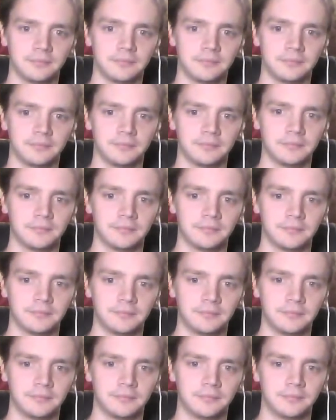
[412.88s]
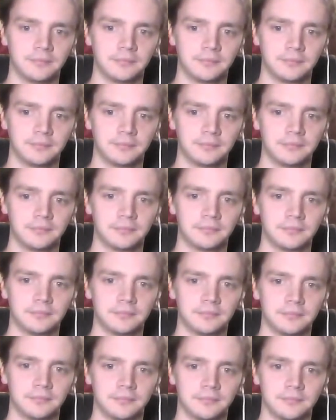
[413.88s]

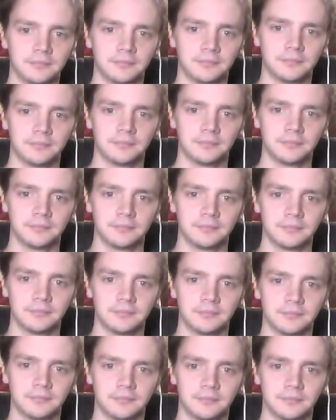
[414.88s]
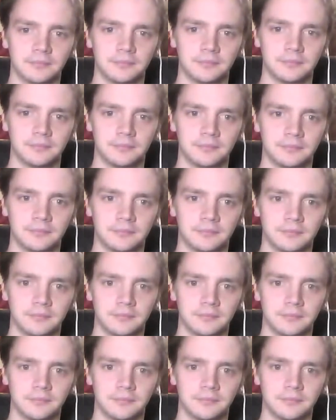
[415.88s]

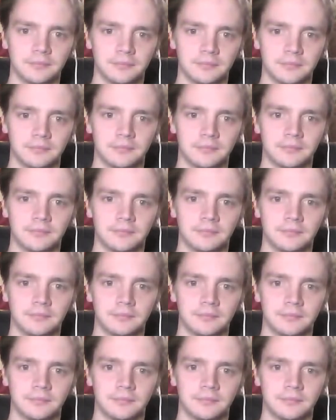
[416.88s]
No words are spoken by the person on screen.